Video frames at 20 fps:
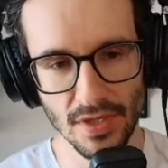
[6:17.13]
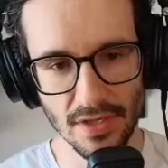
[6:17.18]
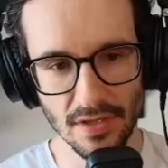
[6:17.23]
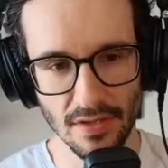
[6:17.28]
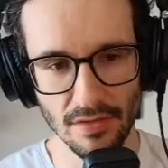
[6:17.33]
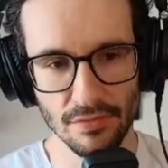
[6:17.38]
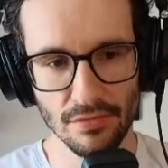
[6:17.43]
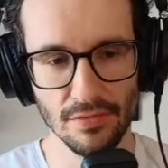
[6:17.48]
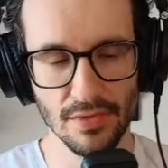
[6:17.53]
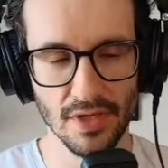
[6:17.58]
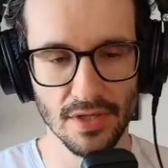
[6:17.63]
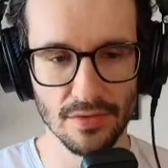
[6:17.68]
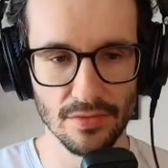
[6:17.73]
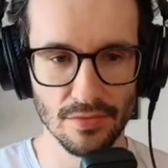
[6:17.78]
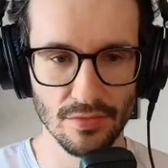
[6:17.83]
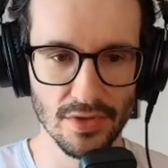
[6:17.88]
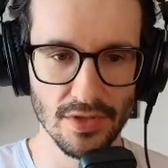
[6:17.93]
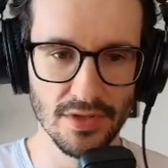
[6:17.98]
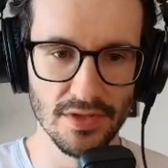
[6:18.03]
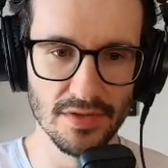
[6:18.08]
I would like
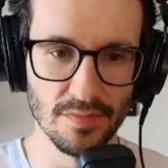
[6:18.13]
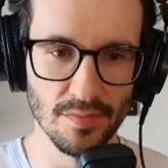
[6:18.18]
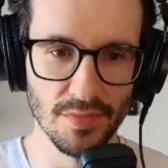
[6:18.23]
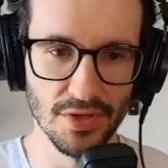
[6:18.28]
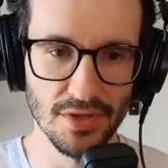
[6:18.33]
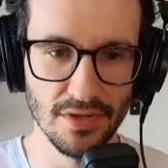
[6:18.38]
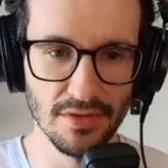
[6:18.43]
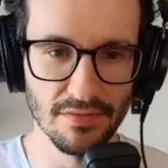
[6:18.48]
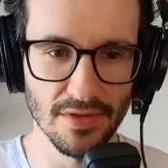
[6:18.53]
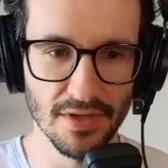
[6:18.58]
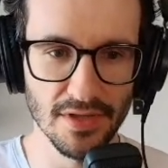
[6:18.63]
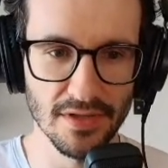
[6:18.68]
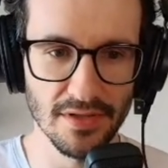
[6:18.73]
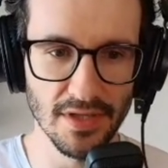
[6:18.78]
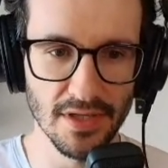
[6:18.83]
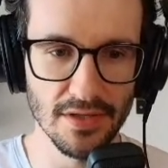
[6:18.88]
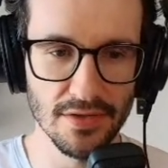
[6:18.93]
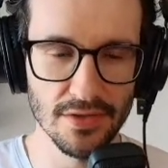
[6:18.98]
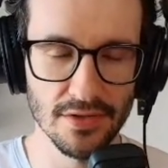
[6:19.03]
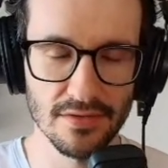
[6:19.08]
to release predefined
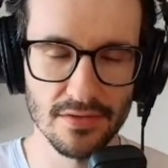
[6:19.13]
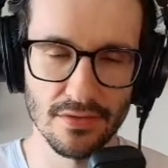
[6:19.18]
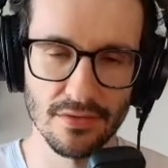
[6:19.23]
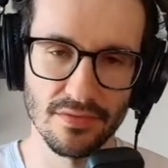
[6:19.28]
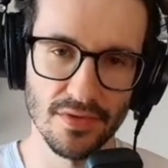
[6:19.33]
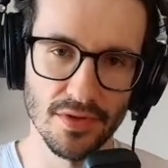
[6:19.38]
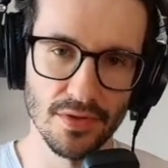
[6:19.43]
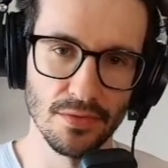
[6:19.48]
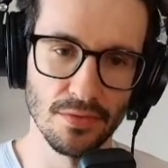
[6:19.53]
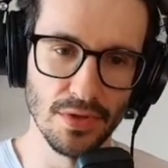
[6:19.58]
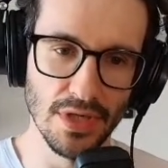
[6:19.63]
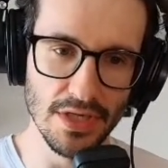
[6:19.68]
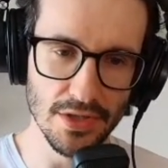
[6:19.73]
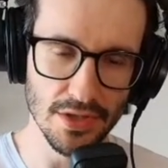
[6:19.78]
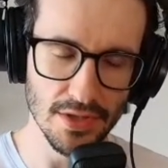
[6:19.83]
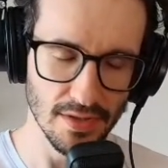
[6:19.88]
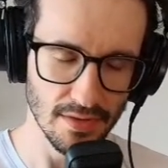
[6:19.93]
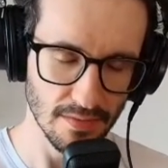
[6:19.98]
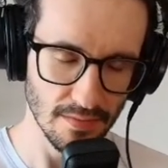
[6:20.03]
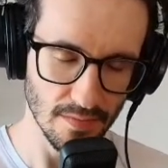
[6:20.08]
agents
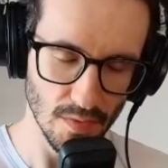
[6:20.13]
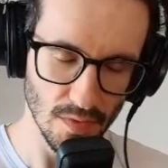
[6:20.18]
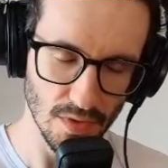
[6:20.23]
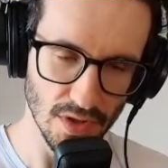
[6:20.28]
configuration